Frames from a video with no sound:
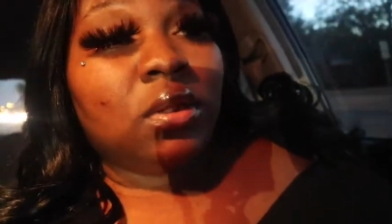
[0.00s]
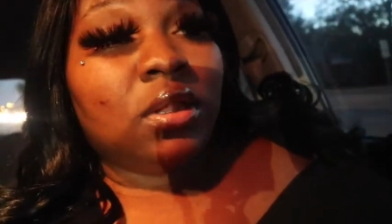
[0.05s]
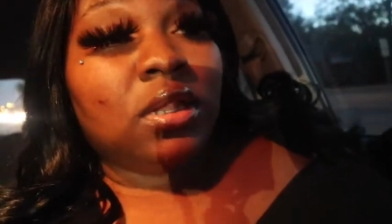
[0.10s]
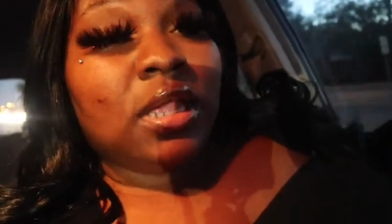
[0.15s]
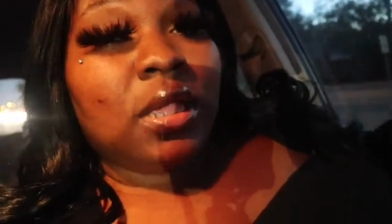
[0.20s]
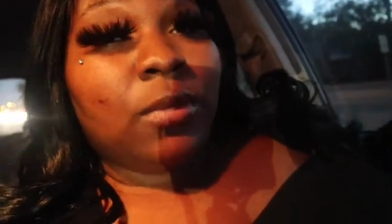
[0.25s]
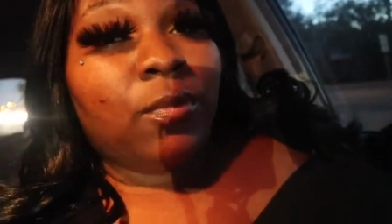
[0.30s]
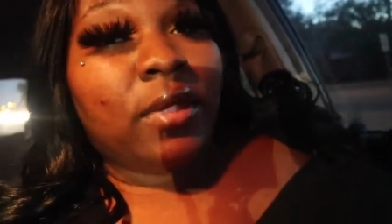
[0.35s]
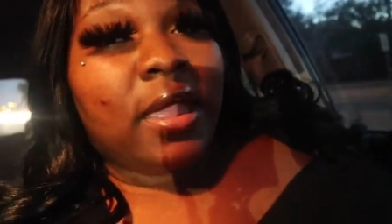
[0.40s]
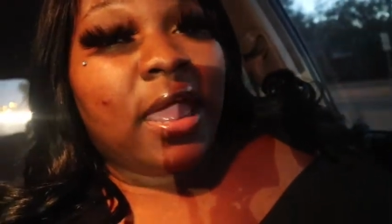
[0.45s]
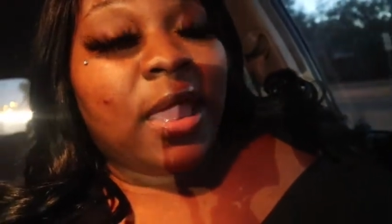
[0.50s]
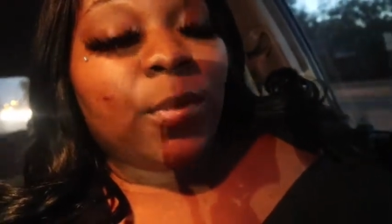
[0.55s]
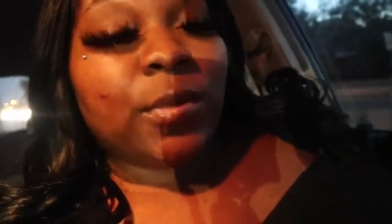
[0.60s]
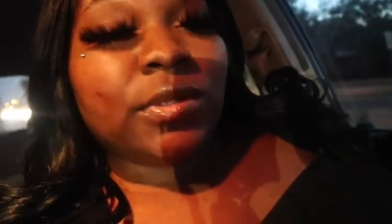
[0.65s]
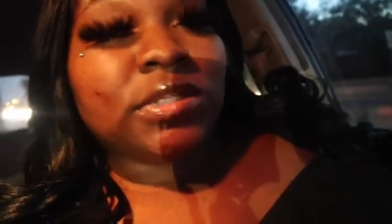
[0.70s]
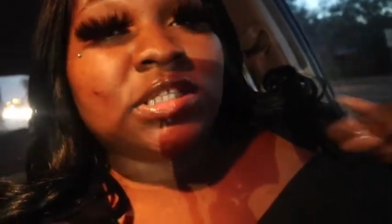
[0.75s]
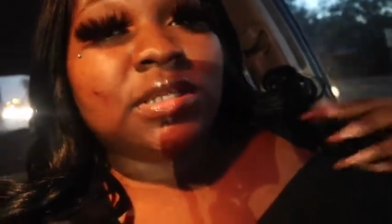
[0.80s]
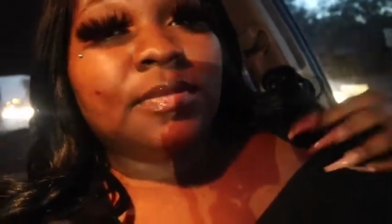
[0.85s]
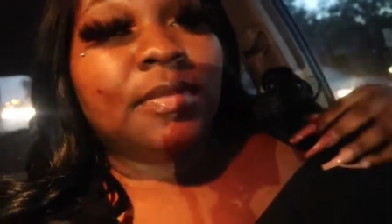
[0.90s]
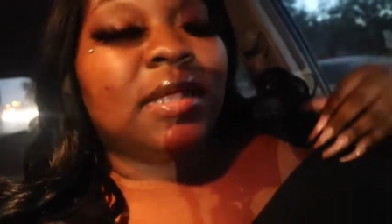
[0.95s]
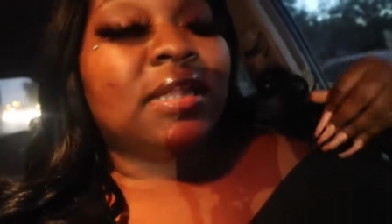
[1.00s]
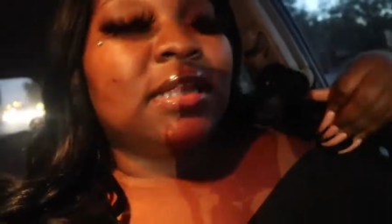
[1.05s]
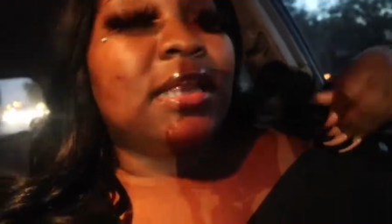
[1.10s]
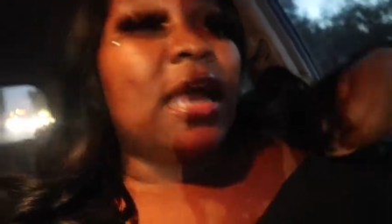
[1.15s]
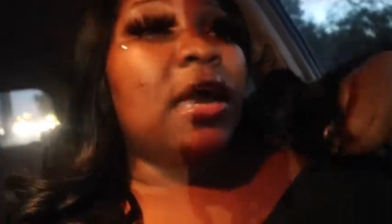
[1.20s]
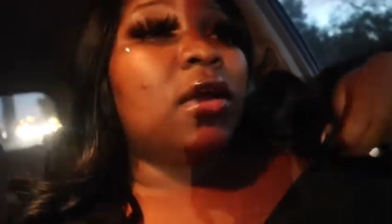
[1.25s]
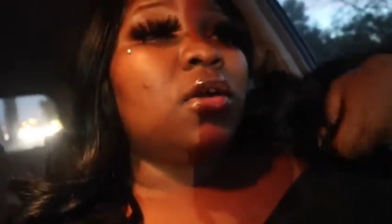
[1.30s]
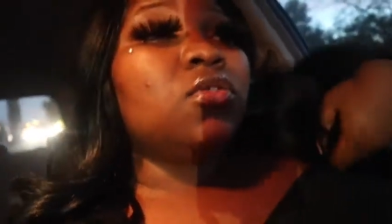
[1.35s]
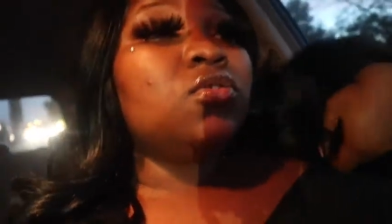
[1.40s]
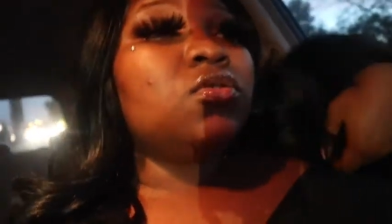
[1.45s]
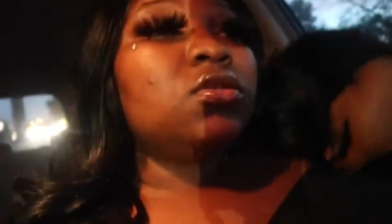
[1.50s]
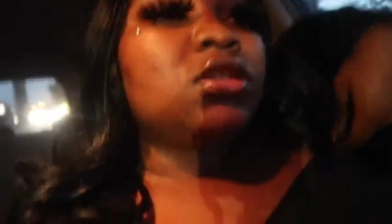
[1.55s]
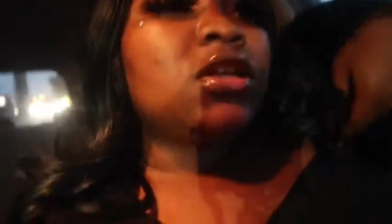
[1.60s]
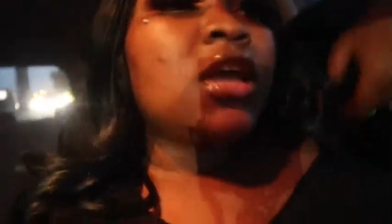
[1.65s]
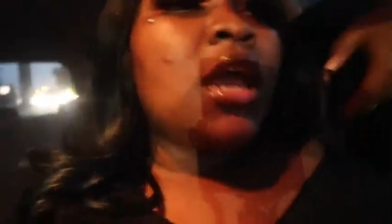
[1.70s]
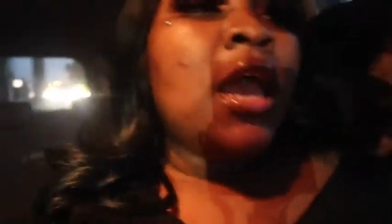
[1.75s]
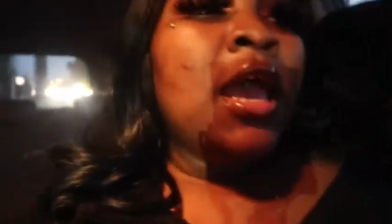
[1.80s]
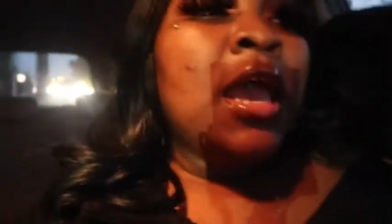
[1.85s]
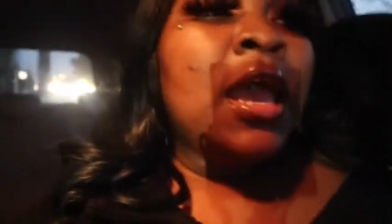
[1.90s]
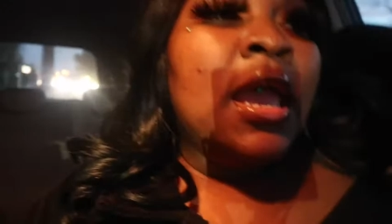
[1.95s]
then we had went to mcdonald's
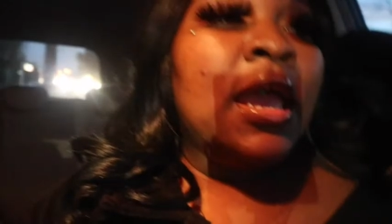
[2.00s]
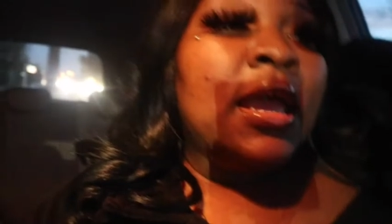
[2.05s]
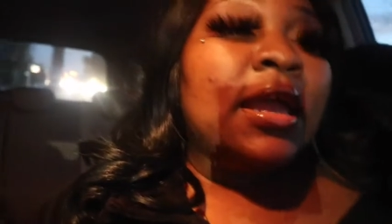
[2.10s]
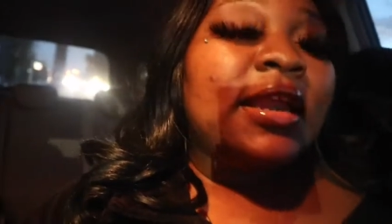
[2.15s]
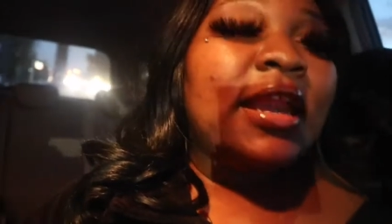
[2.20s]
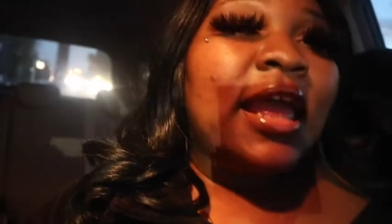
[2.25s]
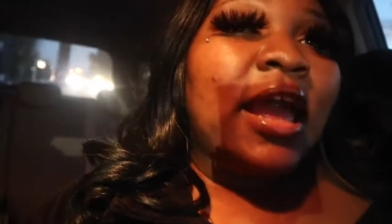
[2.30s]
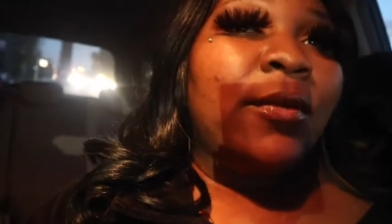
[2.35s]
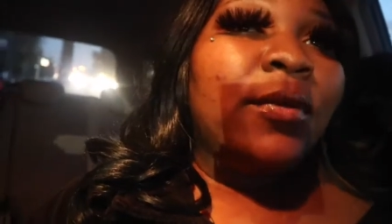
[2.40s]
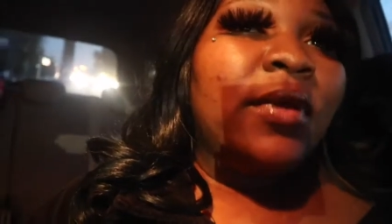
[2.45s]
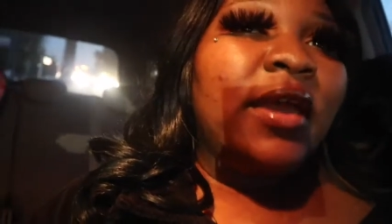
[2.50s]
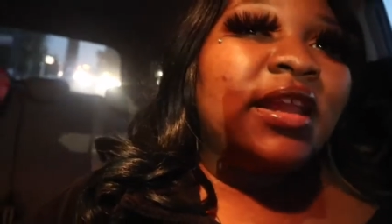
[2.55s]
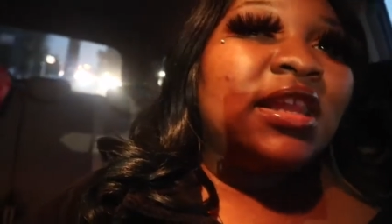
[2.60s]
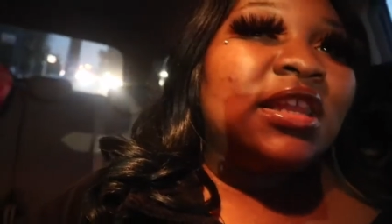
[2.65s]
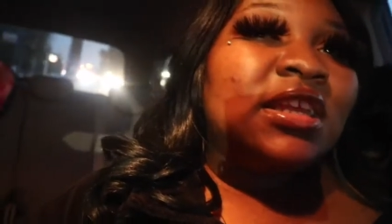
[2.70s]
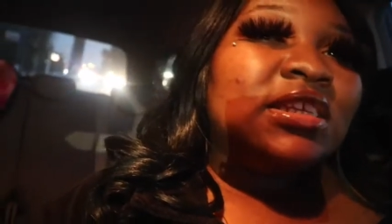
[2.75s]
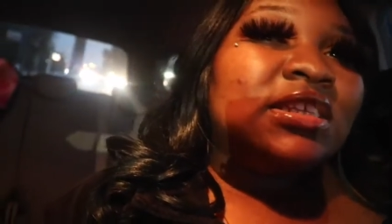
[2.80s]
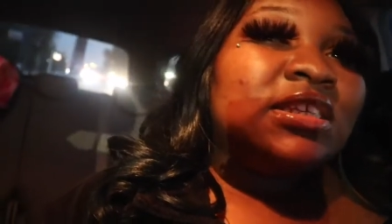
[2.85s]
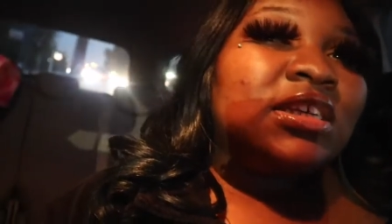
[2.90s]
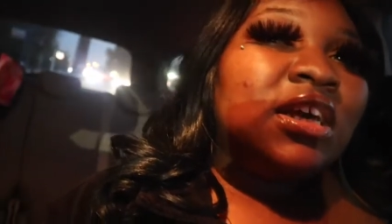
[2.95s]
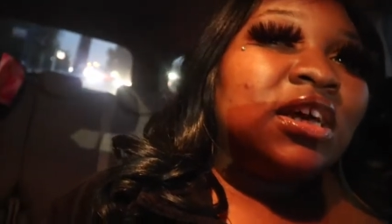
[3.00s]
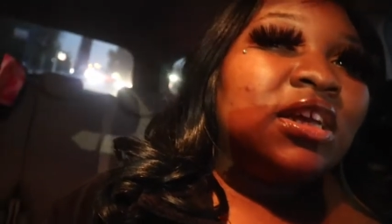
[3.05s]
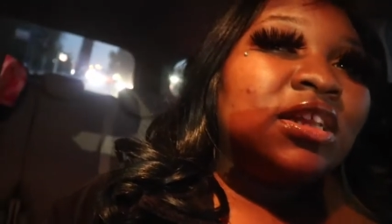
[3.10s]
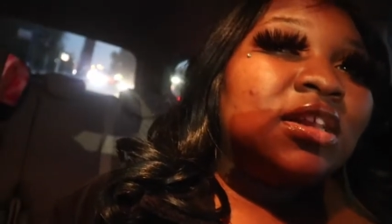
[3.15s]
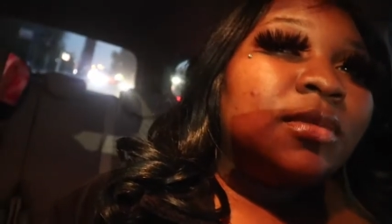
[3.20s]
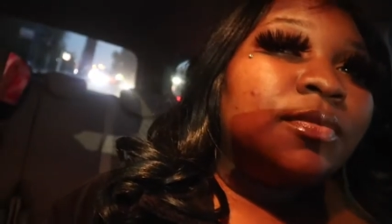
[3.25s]
now we at this other